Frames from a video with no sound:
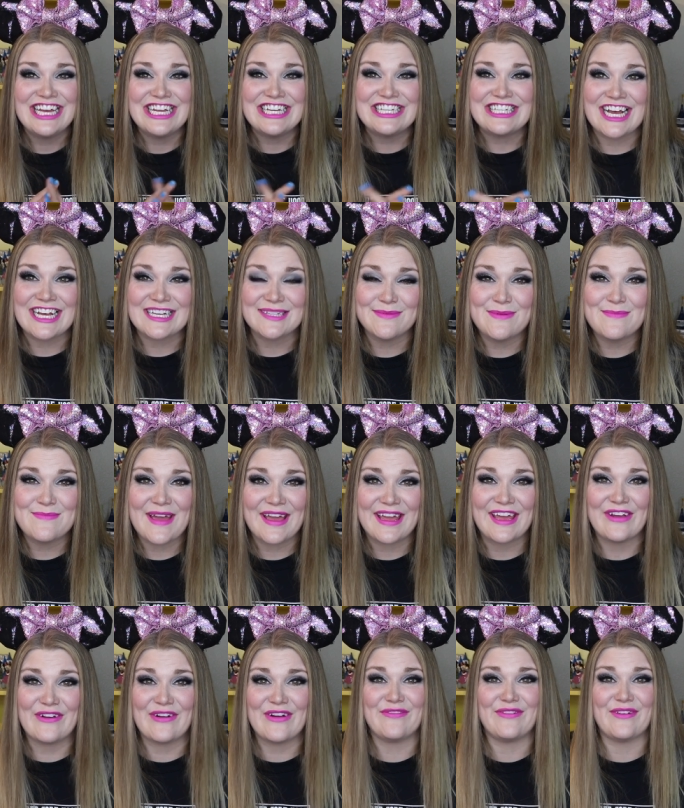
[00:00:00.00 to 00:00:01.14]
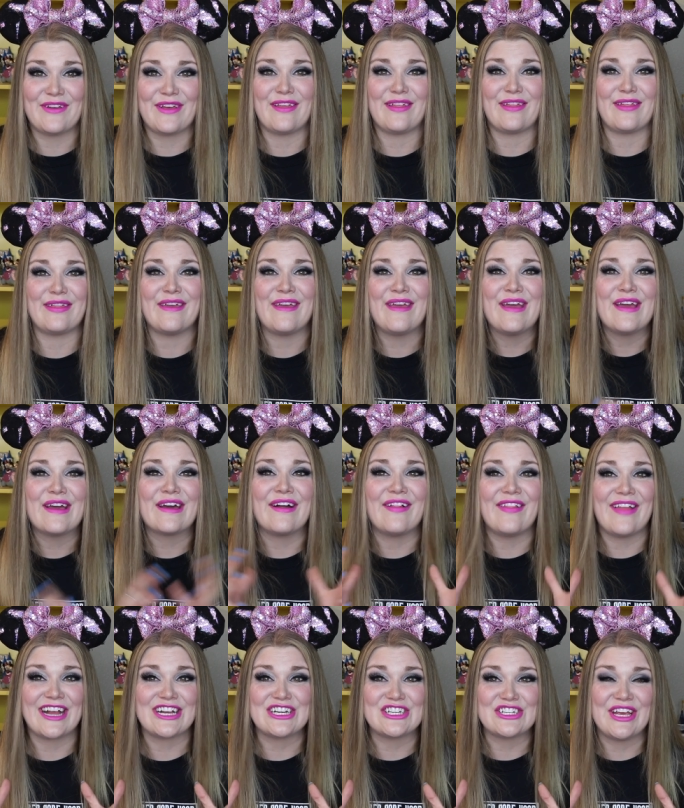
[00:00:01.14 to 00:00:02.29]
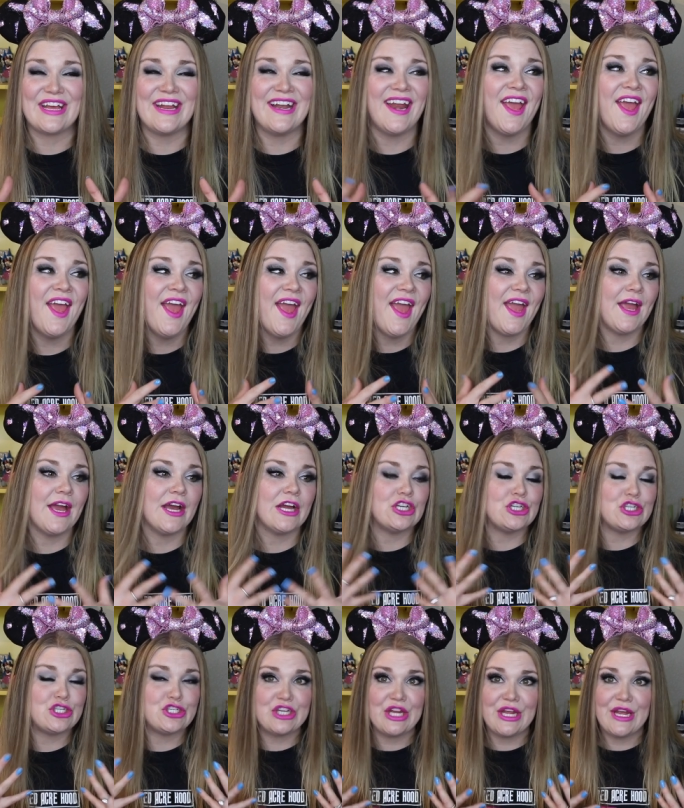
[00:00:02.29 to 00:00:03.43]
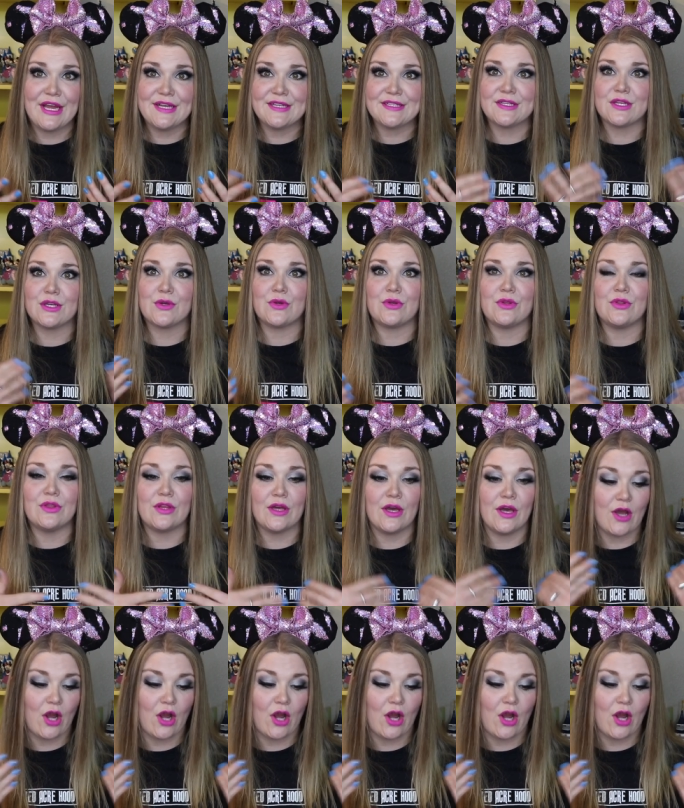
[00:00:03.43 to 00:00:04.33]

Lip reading: Jasmine Beckett Griffith collection, and she is the